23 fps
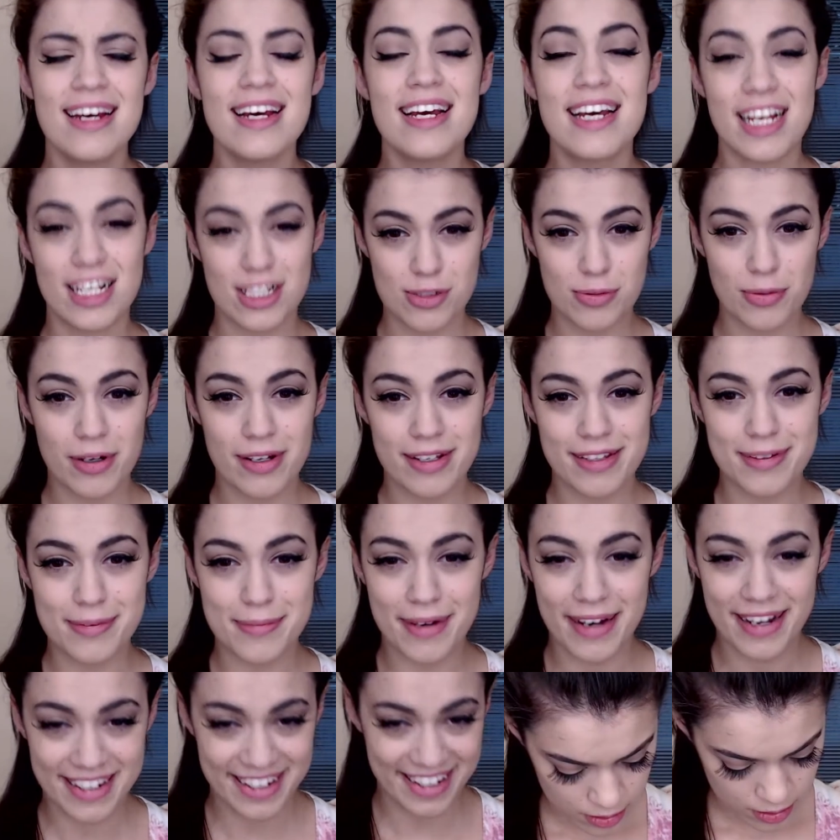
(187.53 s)
It's worth the
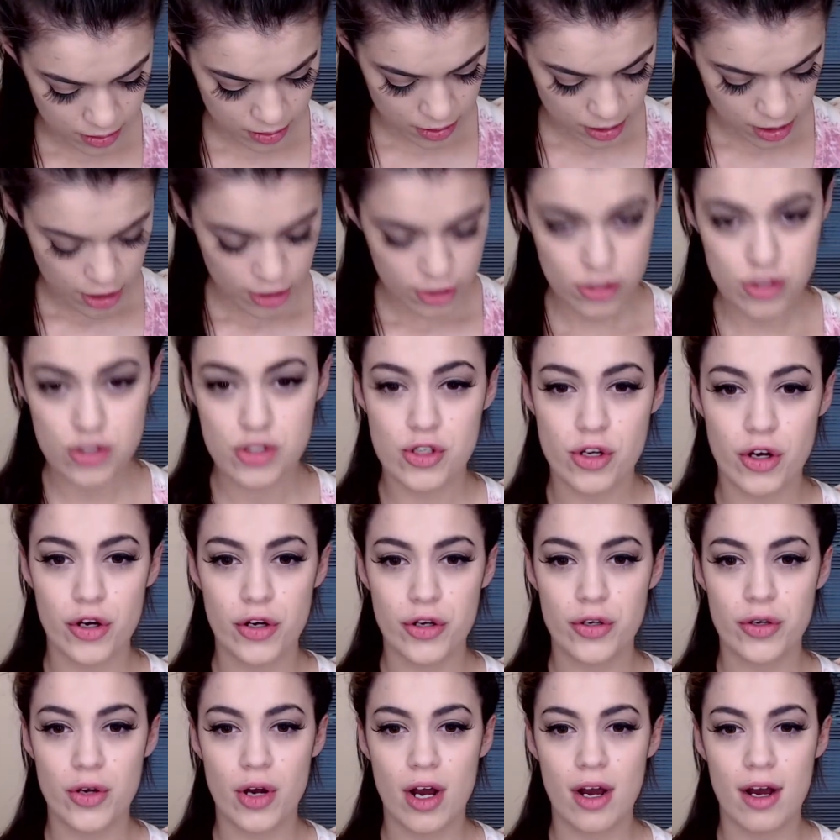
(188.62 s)
money.
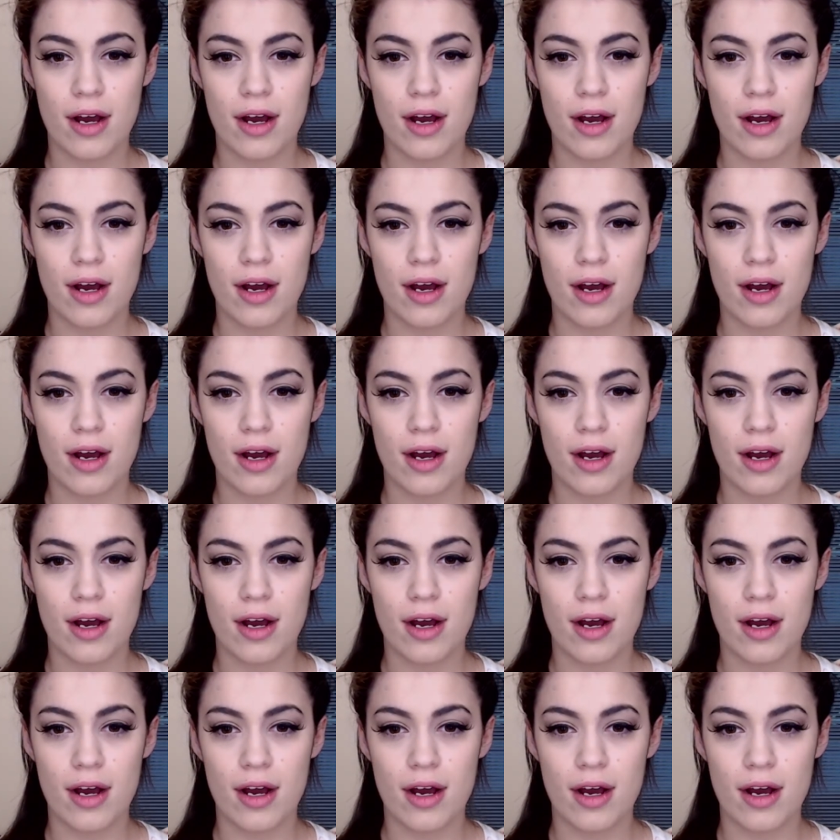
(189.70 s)
So